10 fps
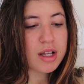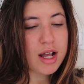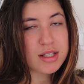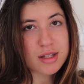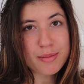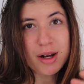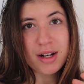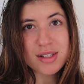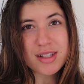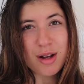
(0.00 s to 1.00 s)
as
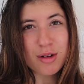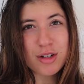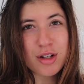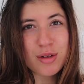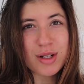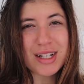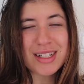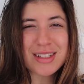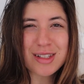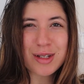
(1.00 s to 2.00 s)
compared to sourdough, it
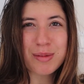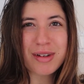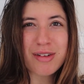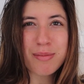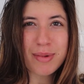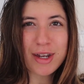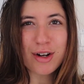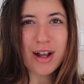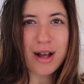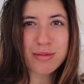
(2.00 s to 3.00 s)
is a little bit of a
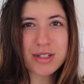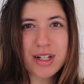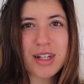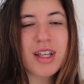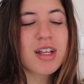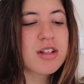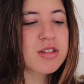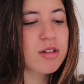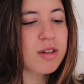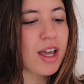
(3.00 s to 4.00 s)
better option.
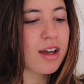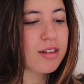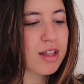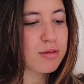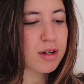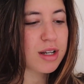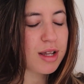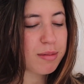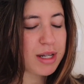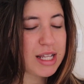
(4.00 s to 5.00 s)
So yeah, that's where I'm
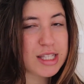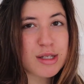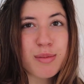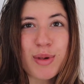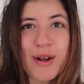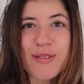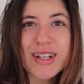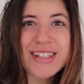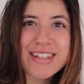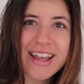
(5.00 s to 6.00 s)
gonna eat some
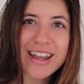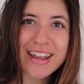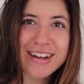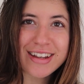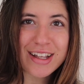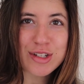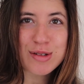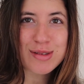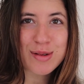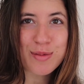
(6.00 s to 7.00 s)
breakfast and get
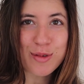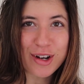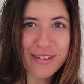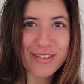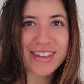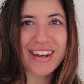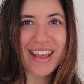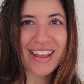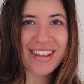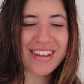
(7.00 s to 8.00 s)
to some work for the day.